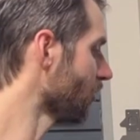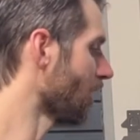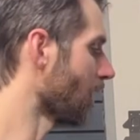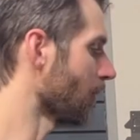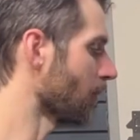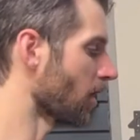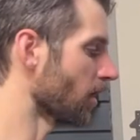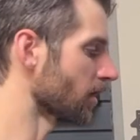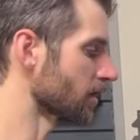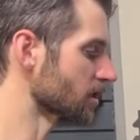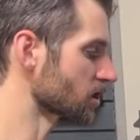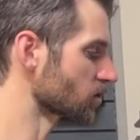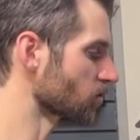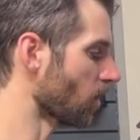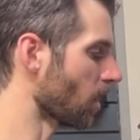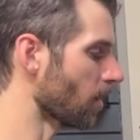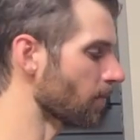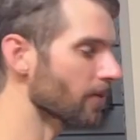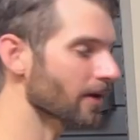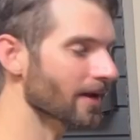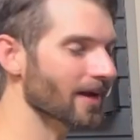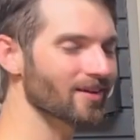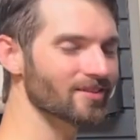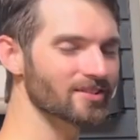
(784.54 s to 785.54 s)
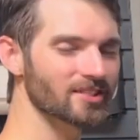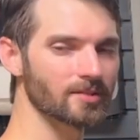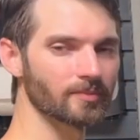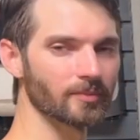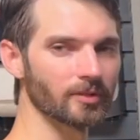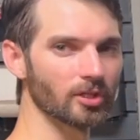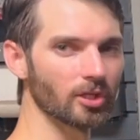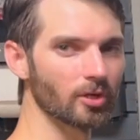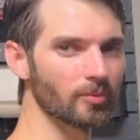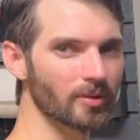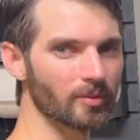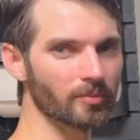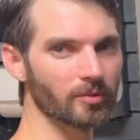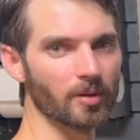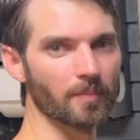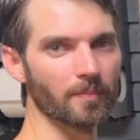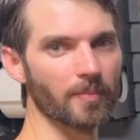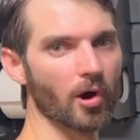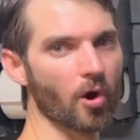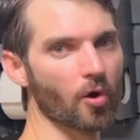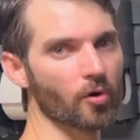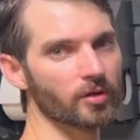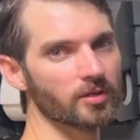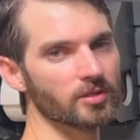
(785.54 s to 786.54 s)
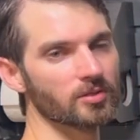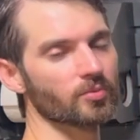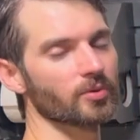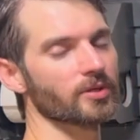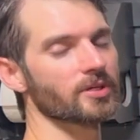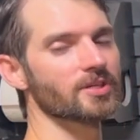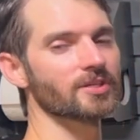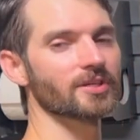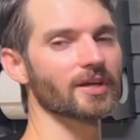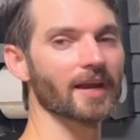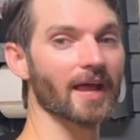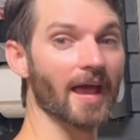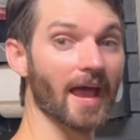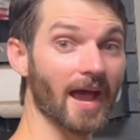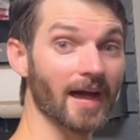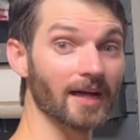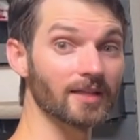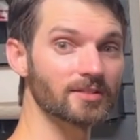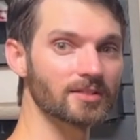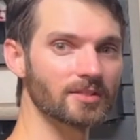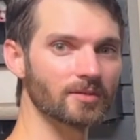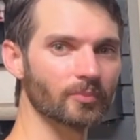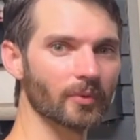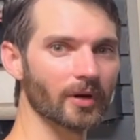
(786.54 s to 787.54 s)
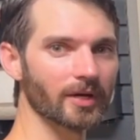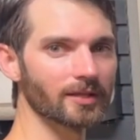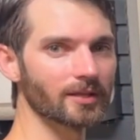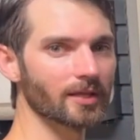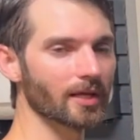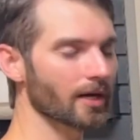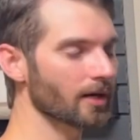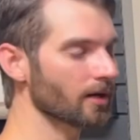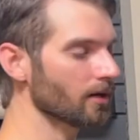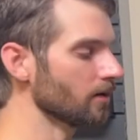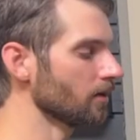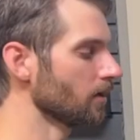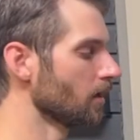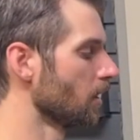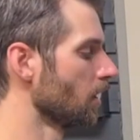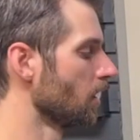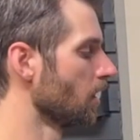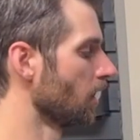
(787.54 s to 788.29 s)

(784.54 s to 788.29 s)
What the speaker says: I'm already swapping out some aluminum components, which is going to add some weight there.